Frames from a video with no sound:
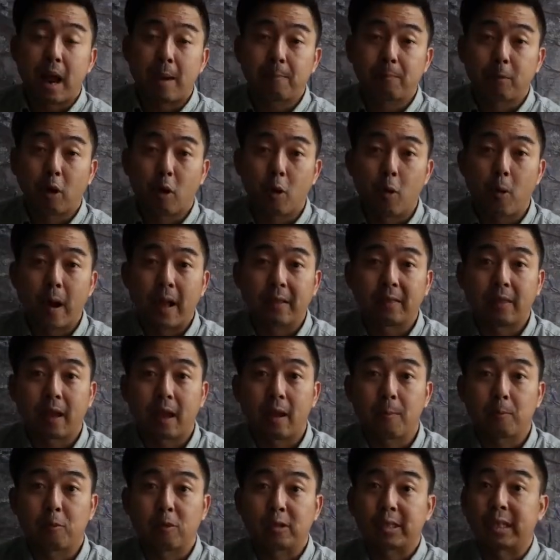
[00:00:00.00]
up the whole
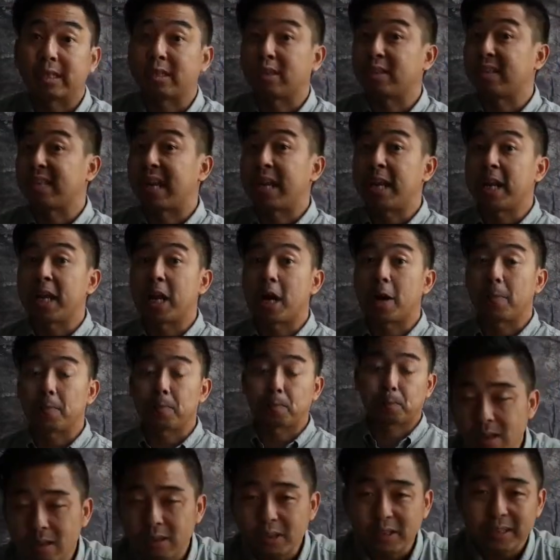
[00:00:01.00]
entire process of setting up.
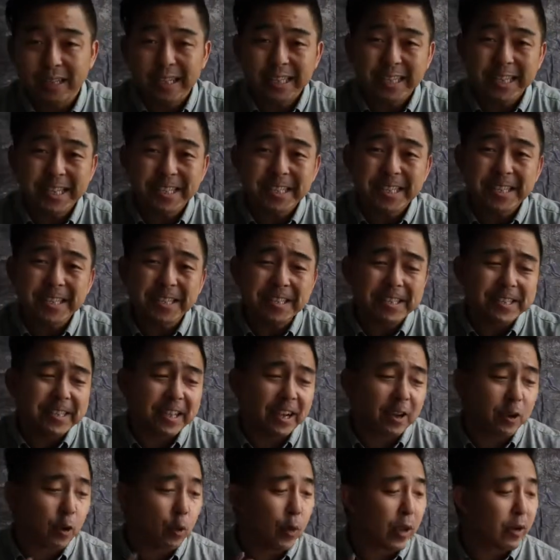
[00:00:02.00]
So this is it,
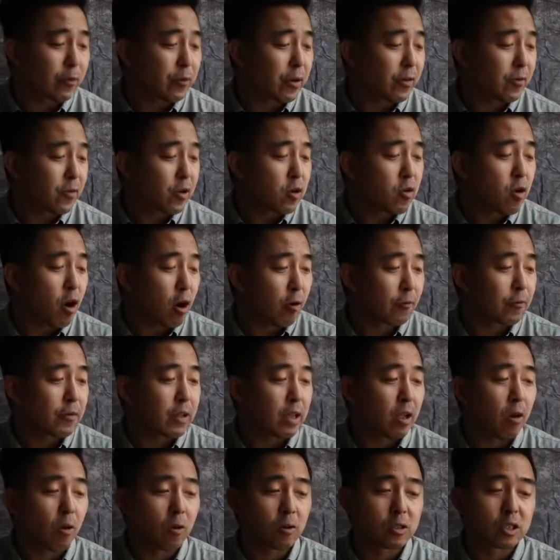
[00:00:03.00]
a quick review of
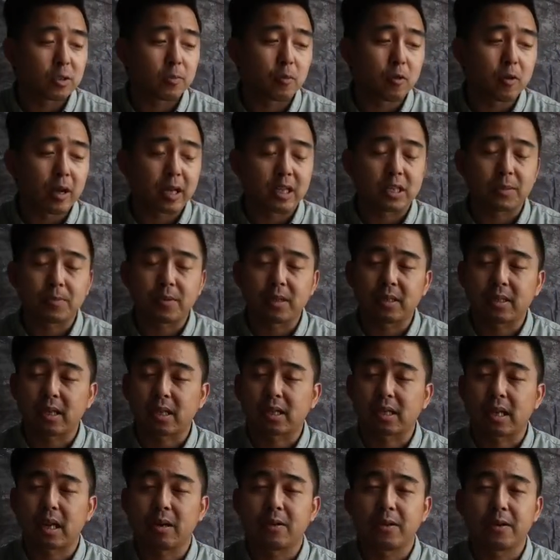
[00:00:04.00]
the Onsmo S P
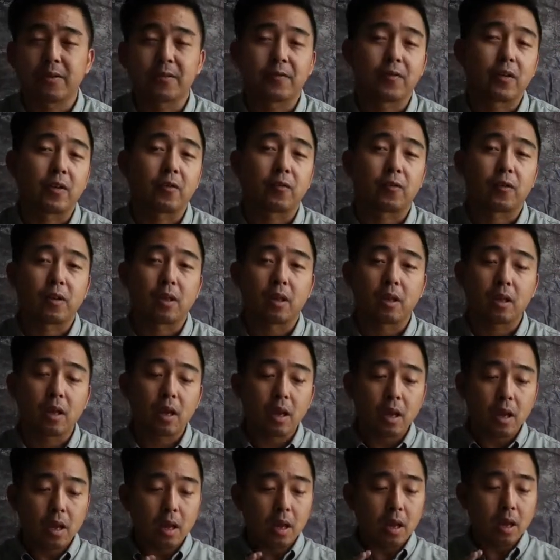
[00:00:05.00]
six fifty.
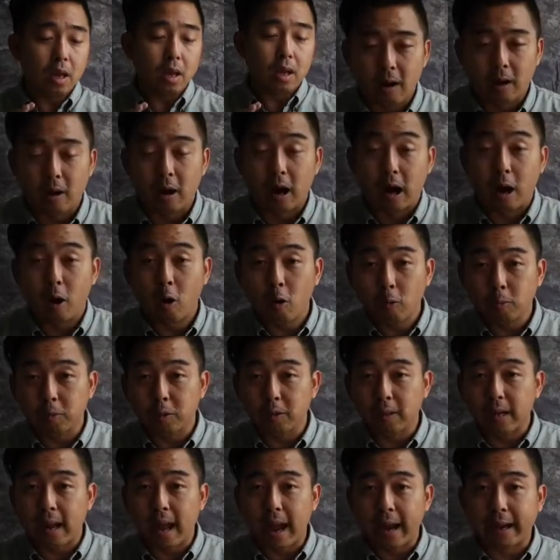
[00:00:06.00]
I hope
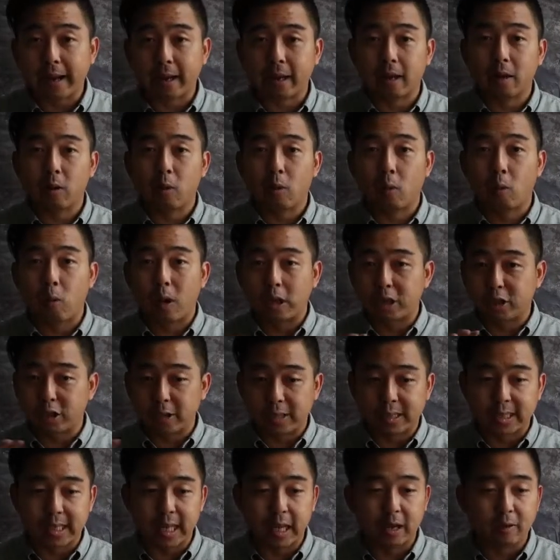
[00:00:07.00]
you like what
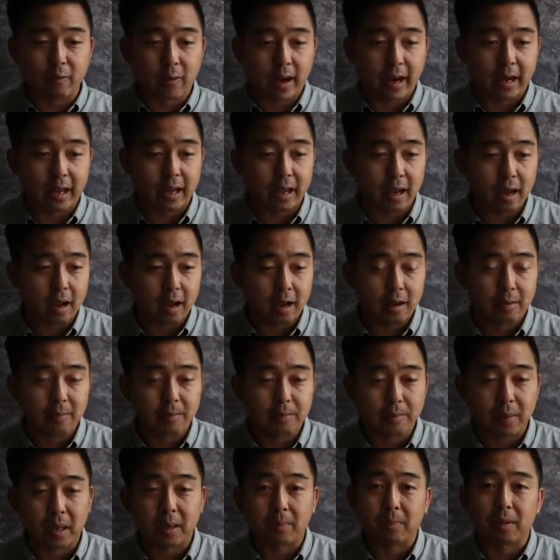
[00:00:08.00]
you're seeing right here.
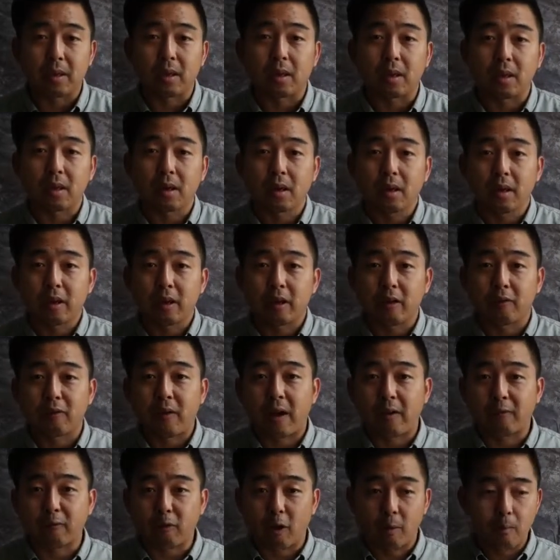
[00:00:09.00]
Maybe if
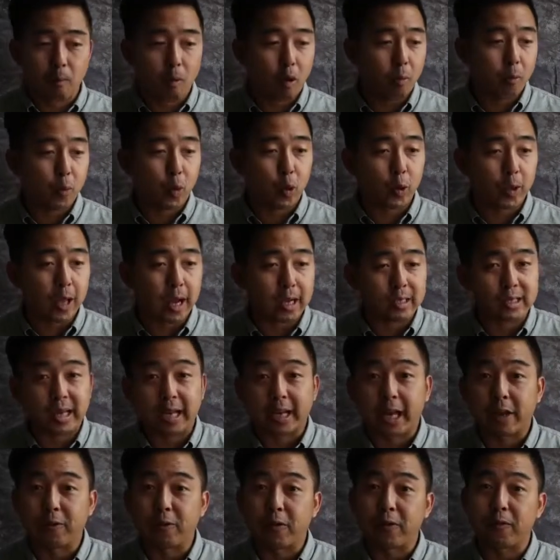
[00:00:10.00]
I've got more products I
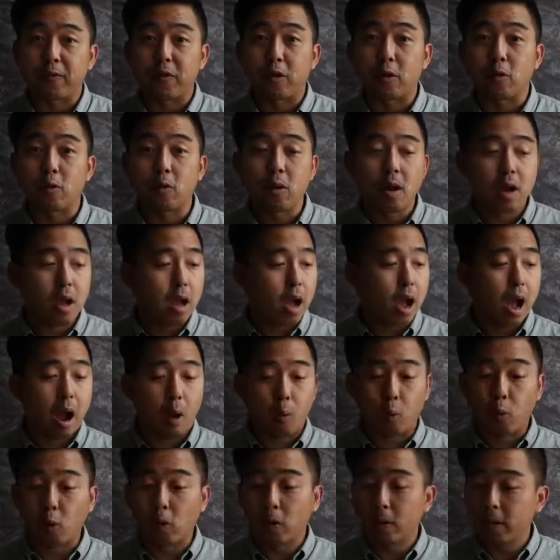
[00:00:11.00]
can review, I
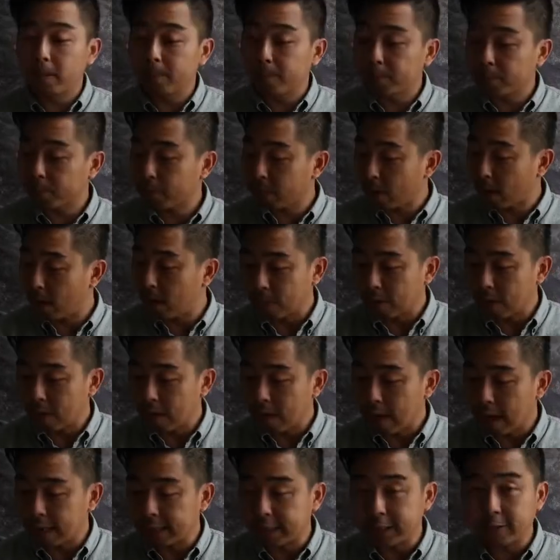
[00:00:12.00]
would.
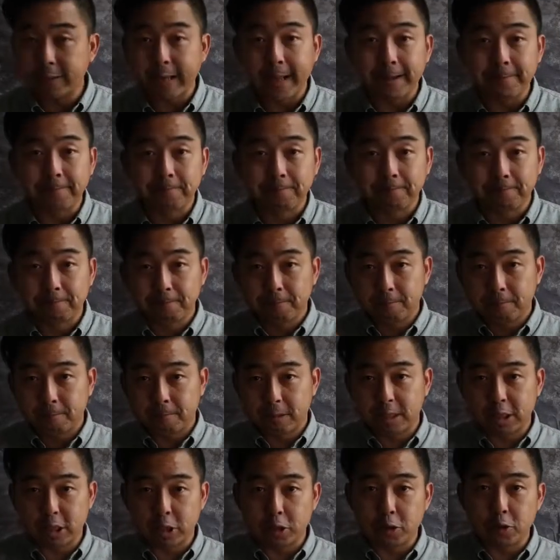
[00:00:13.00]
Until then,
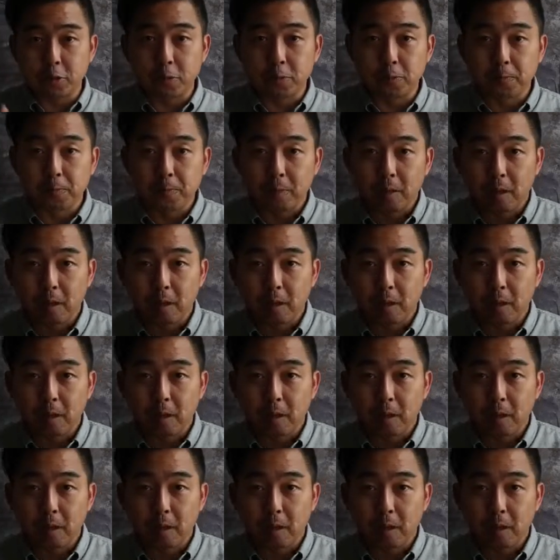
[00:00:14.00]
see you.